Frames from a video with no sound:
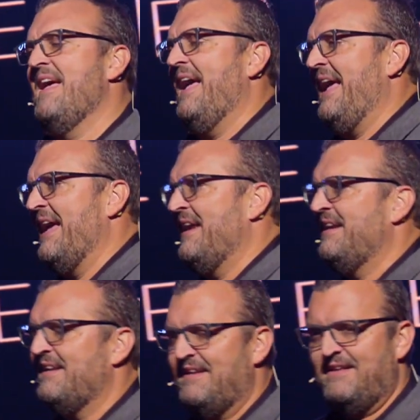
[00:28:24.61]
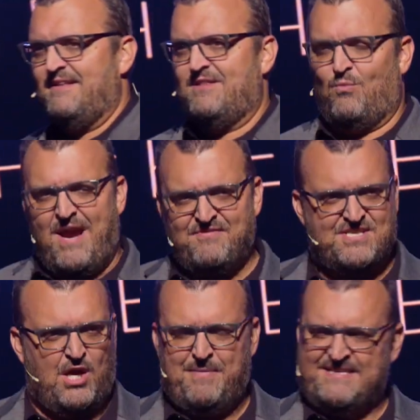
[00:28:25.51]
And the wife's
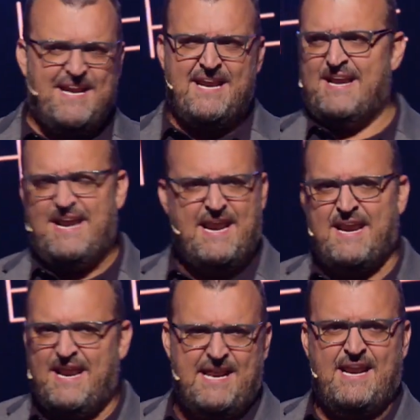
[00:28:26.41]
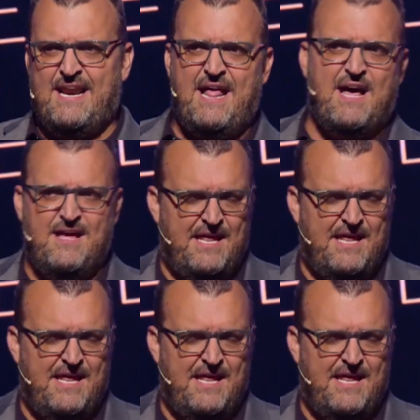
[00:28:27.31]
telling me, da da da da da da da da.